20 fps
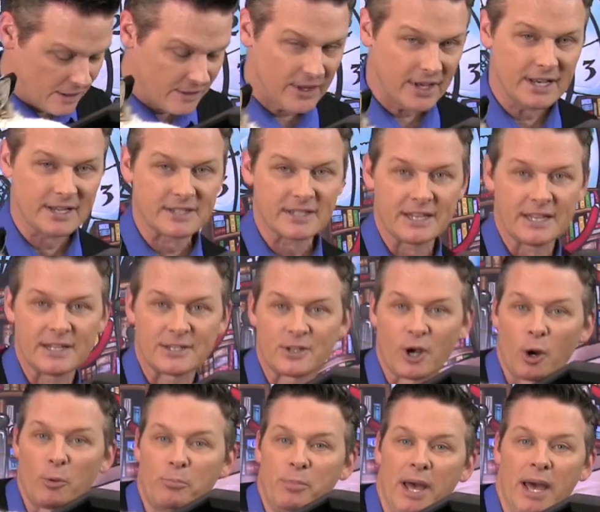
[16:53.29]
This is
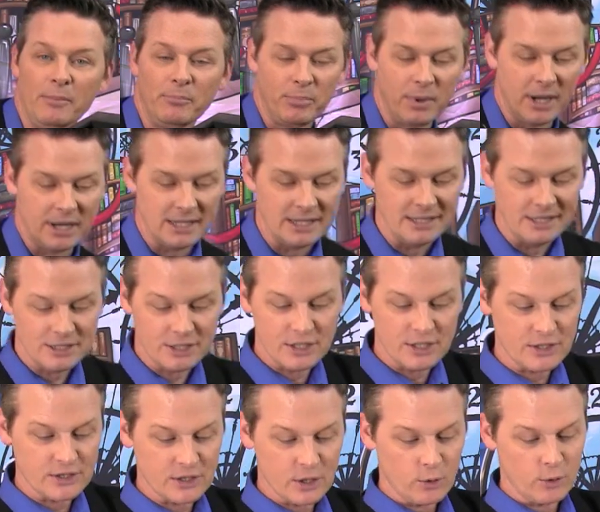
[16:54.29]
our pet bunny.
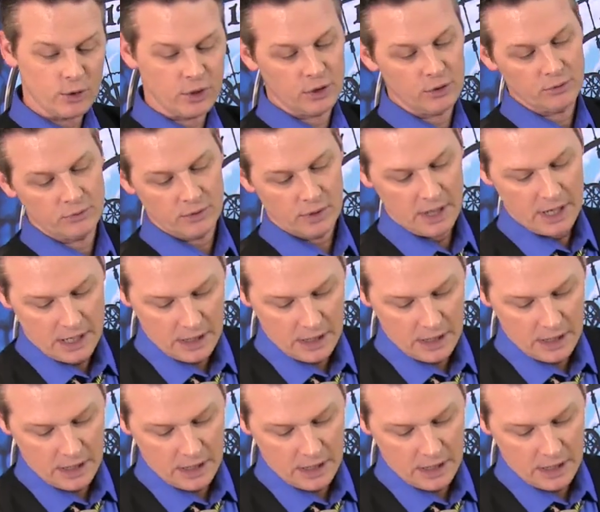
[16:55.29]
She's so cute.